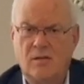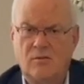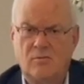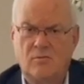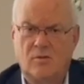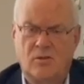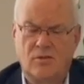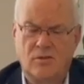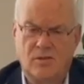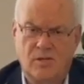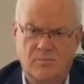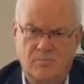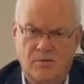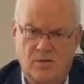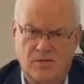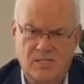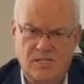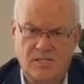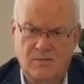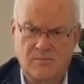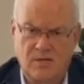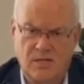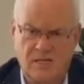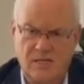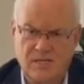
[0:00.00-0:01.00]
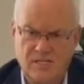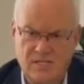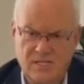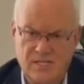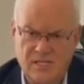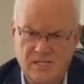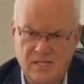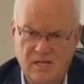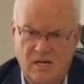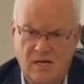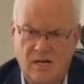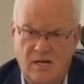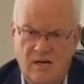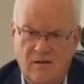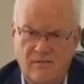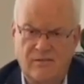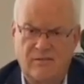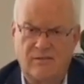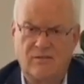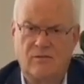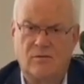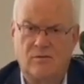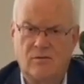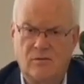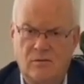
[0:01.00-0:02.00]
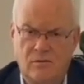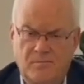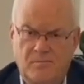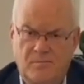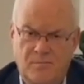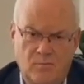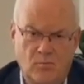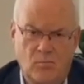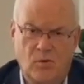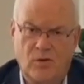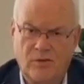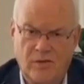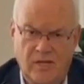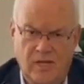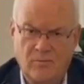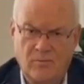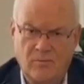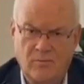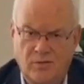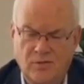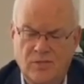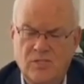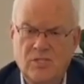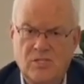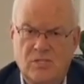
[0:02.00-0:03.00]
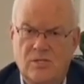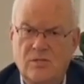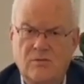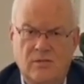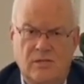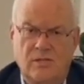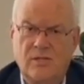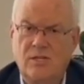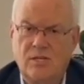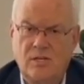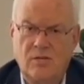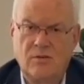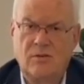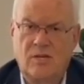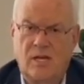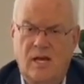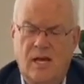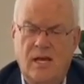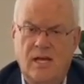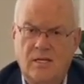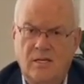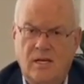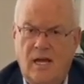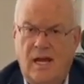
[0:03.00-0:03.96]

what the possibilities are for what they want to do in the UK,